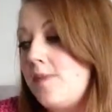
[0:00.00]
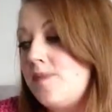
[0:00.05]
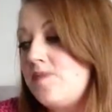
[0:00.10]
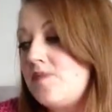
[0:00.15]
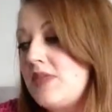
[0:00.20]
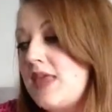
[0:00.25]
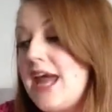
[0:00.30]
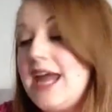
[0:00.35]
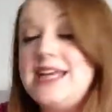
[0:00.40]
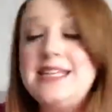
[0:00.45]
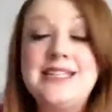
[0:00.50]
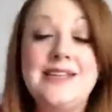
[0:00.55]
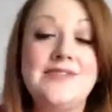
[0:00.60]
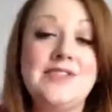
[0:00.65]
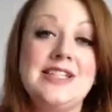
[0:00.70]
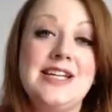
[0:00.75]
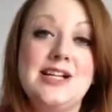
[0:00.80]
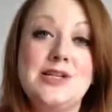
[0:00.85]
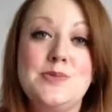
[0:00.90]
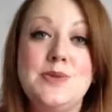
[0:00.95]
Kate even
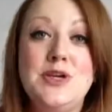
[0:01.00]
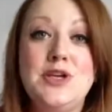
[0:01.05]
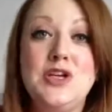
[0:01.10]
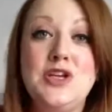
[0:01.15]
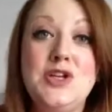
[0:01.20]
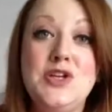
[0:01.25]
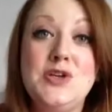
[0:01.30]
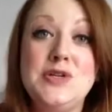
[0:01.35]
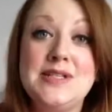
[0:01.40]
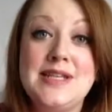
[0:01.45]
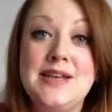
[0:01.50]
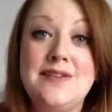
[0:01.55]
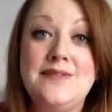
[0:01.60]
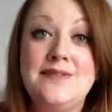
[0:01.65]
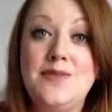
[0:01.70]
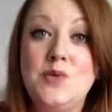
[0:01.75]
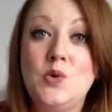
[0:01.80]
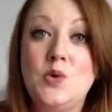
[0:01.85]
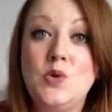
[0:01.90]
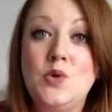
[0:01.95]
tells me you can use it
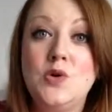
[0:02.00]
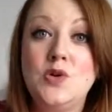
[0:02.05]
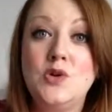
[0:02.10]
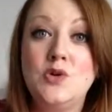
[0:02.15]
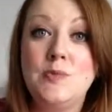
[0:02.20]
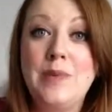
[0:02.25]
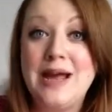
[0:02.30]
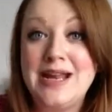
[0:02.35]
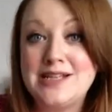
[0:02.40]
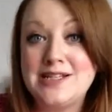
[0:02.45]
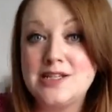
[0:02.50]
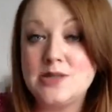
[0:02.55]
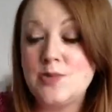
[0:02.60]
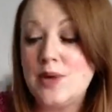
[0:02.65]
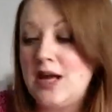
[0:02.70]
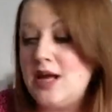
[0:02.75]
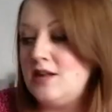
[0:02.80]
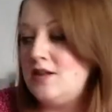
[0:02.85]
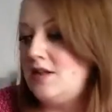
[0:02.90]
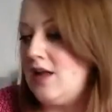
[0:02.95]
for your pets as
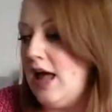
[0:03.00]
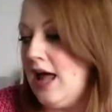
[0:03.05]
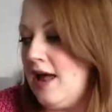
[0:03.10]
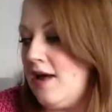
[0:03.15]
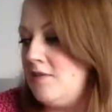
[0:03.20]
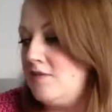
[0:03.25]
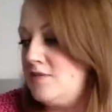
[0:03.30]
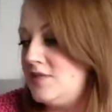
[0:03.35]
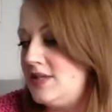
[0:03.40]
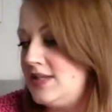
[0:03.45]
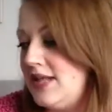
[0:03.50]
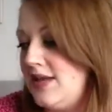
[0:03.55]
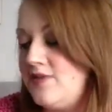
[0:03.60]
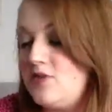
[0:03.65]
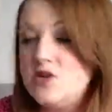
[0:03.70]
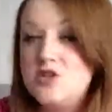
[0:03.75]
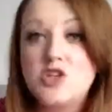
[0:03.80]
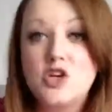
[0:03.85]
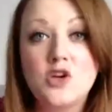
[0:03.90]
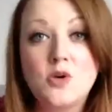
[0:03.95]
well, to give your
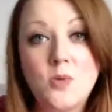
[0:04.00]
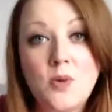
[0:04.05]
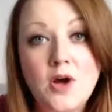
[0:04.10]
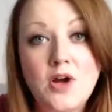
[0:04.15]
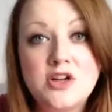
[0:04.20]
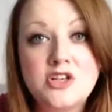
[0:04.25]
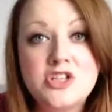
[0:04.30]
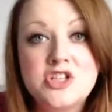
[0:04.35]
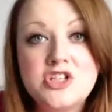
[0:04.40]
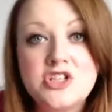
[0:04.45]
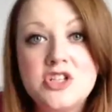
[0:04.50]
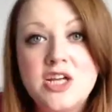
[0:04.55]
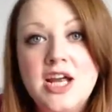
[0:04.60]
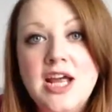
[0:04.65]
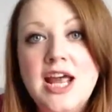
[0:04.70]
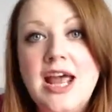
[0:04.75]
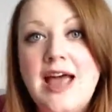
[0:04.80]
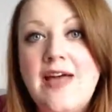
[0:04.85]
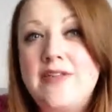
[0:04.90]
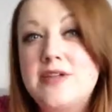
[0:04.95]
dog a wash,
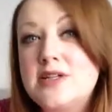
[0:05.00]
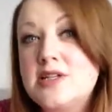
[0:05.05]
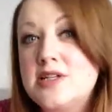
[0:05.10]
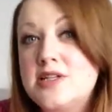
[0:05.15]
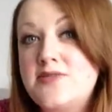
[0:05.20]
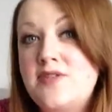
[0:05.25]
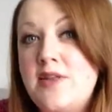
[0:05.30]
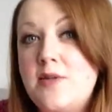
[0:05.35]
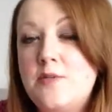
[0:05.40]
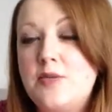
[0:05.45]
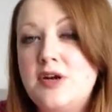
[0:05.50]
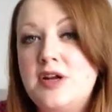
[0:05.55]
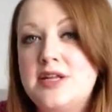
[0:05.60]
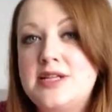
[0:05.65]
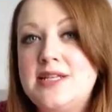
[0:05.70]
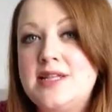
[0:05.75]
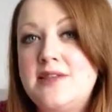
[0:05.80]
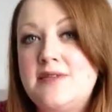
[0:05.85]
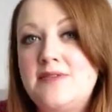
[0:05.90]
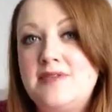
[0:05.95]
and there's lots of other products
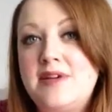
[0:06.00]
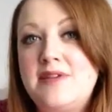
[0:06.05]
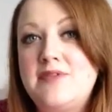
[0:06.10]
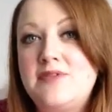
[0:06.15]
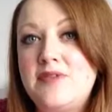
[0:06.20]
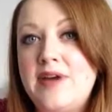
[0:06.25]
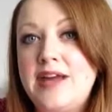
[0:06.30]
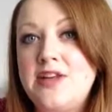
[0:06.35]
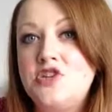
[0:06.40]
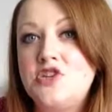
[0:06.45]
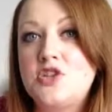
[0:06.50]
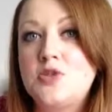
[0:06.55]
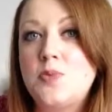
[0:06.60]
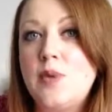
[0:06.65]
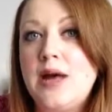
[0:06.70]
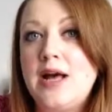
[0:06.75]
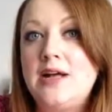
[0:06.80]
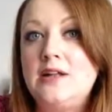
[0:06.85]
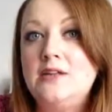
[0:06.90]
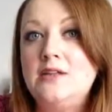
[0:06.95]
in the Forever range as
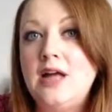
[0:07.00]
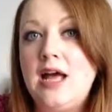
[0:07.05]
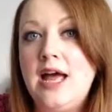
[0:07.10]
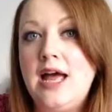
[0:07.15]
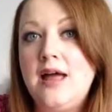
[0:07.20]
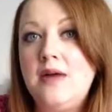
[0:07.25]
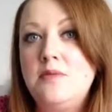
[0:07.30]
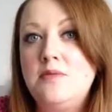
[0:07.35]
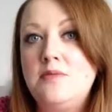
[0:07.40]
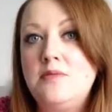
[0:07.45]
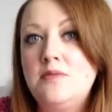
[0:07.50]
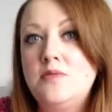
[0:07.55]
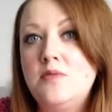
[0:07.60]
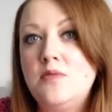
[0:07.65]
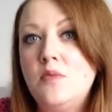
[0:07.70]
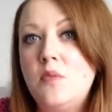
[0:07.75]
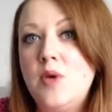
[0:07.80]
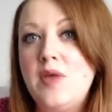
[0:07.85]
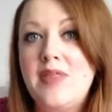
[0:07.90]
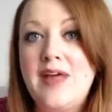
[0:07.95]
well,
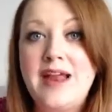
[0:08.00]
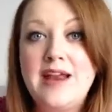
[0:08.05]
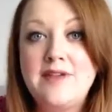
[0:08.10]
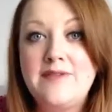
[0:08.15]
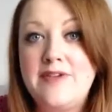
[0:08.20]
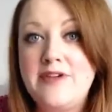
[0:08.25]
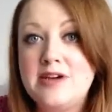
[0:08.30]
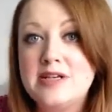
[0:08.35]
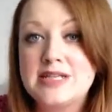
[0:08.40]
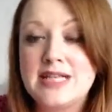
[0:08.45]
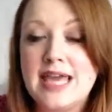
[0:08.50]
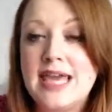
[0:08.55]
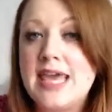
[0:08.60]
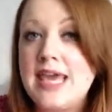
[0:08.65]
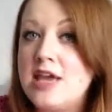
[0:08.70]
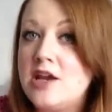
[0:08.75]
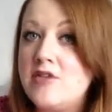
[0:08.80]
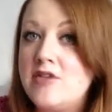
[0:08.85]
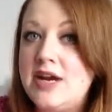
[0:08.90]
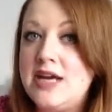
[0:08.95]
with aloe vera as the key
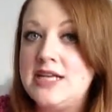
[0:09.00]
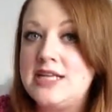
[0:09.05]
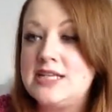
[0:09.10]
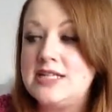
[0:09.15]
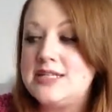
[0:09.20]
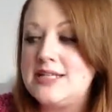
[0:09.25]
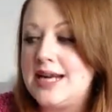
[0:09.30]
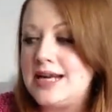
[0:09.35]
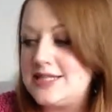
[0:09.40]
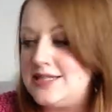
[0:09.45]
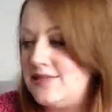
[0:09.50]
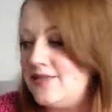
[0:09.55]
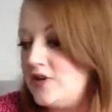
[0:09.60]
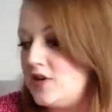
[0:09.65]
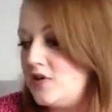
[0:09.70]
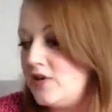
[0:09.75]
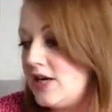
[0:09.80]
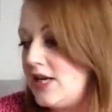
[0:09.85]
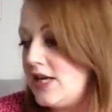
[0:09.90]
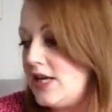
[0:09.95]
ingredient, active
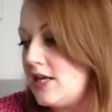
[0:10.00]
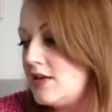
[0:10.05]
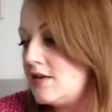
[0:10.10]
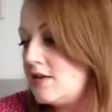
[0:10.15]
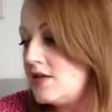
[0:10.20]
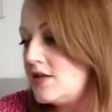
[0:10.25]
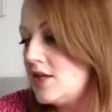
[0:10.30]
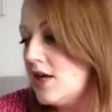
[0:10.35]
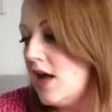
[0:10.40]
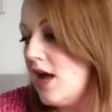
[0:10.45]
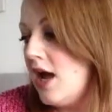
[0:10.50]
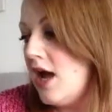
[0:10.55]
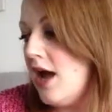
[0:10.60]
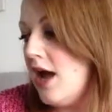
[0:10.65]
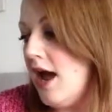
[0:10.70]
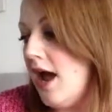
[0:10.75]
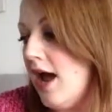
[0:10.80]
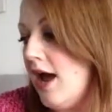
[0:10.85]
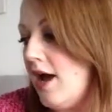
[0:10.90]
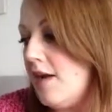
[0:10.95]
ingredient,
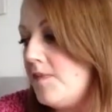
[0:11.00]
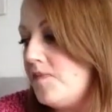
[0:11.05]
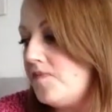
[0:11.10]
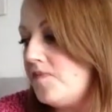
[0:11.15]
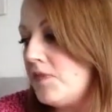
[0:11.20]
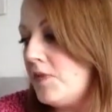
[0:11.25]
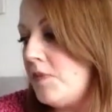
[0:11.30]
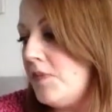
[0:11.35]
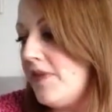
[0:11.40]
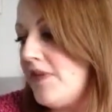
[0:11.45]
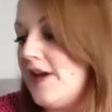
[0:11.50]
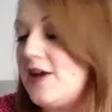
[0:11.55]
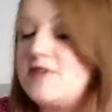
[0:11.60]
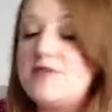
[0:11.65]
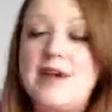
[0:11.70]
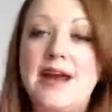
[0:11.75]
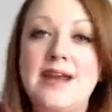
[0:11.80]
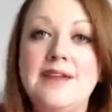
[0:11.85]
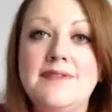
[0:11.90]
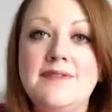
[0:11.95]
but they're
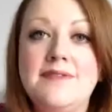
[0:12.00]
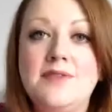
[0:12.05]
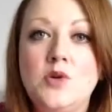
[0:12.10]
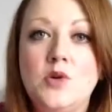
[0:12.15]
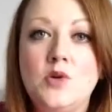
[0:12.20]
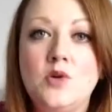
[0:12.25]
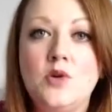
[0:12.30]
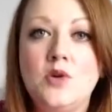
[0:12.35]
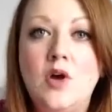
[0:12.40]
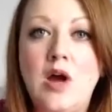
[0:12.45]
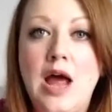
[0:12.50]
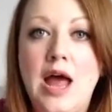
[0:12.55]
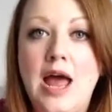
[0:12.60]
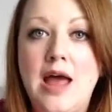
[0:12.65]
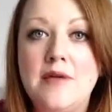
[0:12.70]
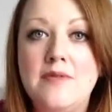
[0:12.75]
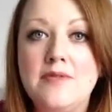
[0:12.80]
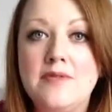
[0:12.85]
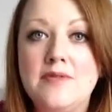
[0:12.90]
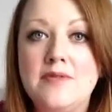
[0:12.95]
great for
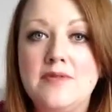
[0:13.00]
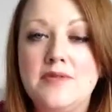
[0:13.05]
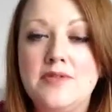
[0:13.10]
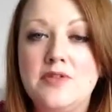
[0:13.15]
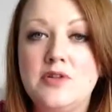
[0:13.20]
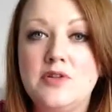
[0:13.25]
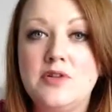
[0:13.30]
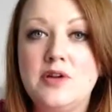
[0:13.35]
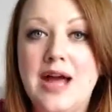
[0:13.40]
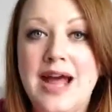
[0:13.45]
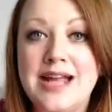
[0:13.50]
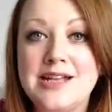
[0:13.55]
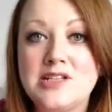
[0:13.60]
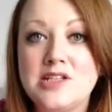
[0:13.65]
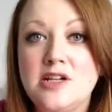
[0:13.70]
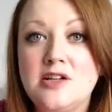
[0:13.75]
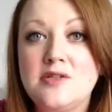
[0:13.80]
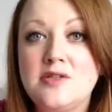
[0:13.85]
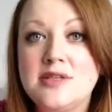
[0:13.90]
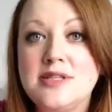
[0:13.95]

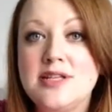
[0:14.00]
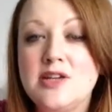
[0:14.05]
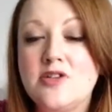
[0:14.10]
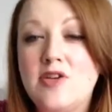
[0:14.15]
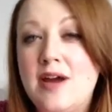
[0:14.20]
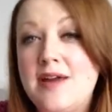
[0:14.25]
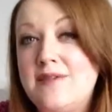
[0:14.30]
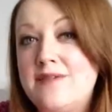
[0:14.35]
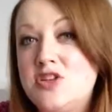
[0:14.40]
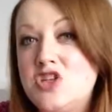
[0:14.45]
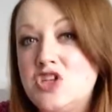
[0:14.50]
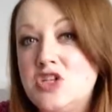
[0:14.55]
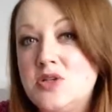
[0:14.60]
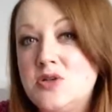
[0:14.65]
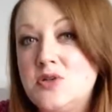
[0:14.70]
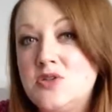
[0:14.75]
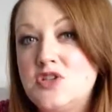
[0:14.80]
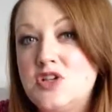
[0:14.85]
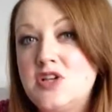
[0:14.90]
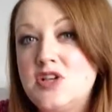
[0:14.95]
adults, they're great for
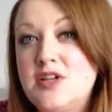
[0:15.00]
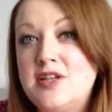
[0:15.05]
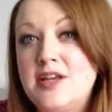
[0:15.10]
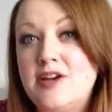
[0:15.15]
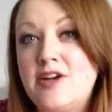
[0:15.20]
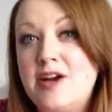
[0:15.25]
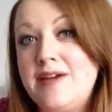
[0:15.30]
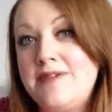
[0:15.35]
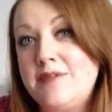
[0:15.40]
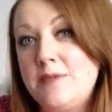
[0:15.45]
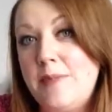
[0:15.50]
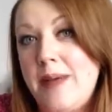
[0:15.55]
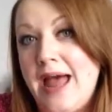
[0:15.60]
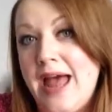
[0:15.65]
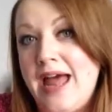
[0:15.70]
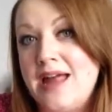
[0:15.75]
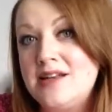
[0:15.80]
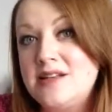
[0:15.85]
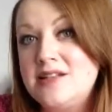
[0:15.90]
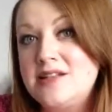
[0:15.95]
children, they're great for
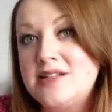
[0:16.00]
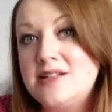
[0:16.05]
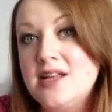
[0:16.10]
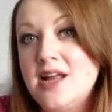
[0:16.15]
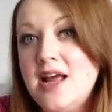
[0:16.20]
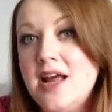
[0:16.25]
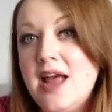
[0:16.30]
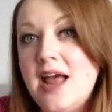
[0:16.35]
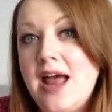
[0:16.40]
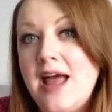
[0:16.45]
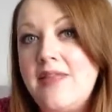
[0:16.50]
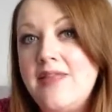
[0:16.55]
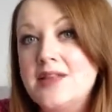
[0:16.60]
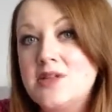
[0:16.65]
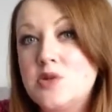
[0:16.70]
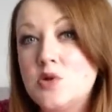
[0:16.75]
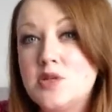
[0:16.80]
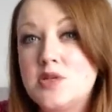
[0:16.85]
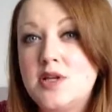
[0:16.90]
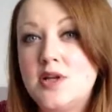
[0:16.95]
pets, and there's
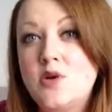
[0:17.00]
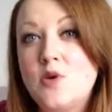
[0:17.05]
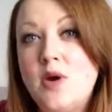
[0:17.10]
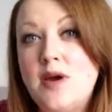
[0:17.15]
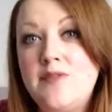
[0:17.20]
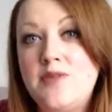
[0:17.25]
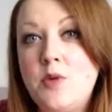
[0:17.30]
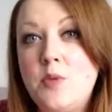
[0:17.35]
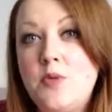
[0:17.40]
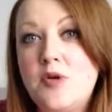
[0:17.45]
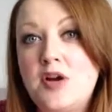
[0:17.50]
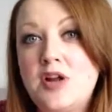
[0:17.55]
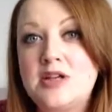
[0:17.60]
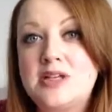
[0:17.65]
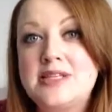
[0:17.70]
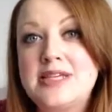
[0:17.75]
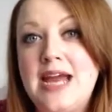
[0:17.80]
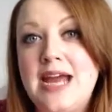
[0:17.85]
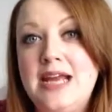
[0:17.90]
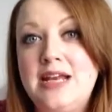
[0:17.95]
also quite a few products
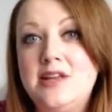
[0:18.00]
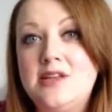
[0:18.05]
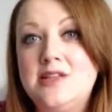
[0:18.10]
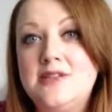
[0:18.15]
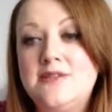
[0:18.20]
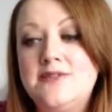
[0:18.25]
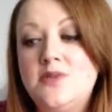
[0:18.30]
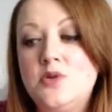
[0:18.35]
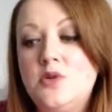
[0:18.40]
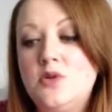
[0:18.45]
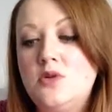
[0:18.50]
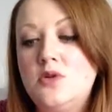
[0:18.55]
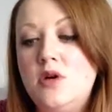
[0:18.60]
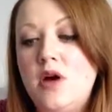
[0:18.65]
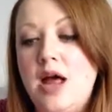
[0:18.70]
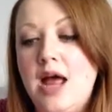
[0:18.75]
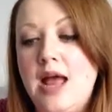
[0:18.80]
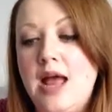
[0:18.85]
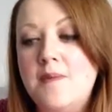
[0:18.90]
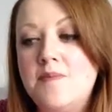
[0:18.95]
tailored for
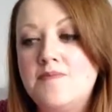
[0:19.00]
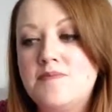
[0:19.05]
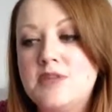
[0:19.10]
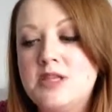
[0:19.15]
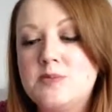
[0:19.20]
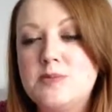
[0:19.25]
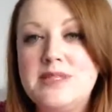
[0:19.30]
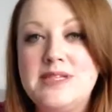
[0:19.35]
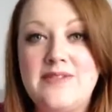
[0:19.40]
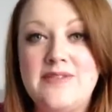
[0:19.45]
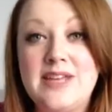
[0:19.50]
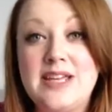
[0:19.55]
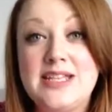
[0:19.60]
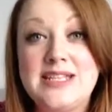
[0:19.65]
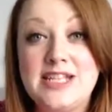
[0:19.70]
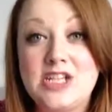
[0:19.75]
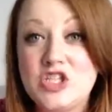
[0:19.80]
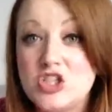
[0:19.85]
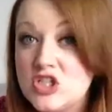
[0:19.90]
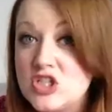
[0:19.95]
specific
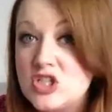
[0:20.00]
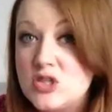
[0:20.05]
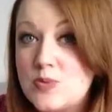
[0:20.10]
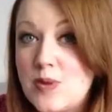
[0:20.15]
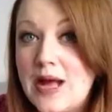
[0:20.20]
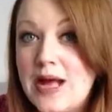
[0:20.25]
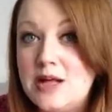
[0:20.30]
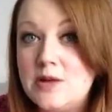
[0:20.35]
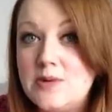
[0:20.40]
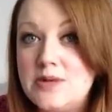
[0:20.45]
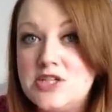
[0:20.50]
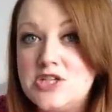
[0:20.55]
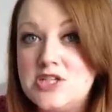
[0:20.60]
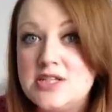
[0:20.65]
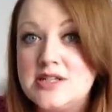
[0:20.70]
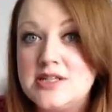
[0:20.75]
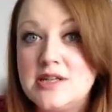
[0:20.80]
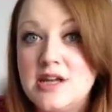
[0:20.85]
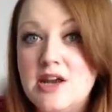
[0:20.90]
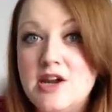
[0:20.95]
conditions as well, which
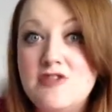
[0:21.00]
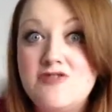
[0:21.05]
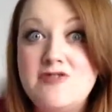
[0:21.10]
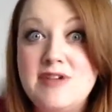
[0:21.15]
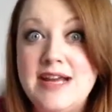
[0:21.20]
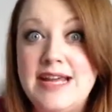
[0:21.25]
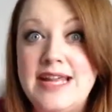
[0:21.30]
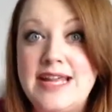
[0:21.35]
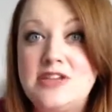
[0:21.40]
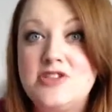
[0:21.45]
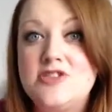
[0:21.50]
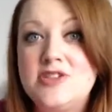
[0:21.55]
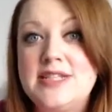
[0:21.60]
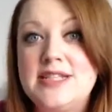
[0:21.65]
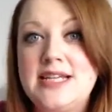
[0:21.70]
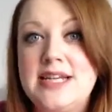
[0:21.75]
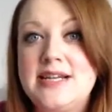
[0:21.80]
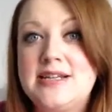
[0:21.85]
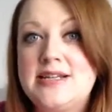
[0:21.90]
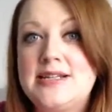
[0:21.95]
is really
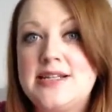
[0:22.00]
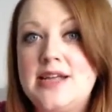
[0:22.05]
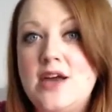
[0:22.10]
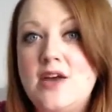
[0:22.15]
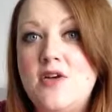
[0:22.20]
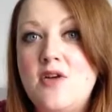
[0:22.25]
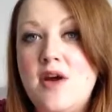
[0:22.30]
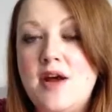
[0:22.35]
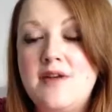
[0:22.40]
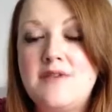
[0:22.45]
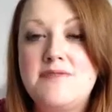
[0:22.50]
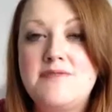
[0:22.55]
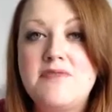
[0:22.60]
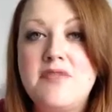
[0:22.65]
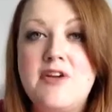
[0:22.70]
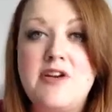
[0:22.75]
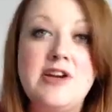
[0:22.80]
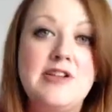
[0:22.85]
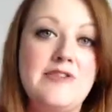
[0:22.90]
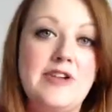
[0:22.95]
interesting, so I
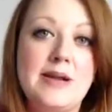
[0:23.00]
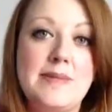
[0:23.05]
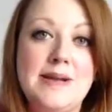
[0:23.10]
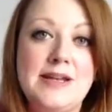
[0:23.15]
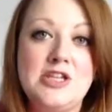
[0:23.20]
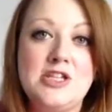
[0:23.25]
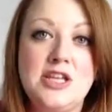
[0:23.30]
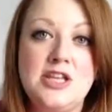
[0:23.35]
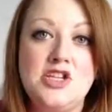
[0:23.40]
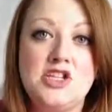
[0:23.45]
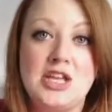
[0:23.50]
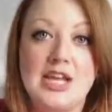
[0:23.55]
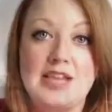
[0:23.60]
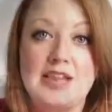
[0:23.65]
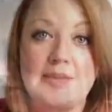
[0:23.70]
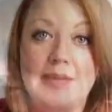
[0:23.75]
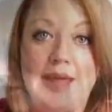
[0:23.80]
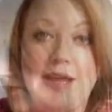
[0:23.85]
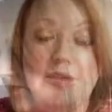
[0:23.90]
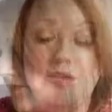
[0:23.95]
thoroughly recommend that you check
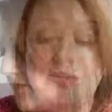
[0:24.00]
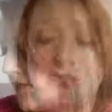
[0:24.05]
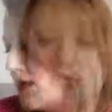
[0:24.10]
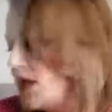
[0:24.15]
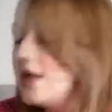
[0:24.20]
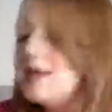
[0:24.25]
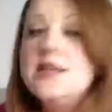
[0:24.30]
them out.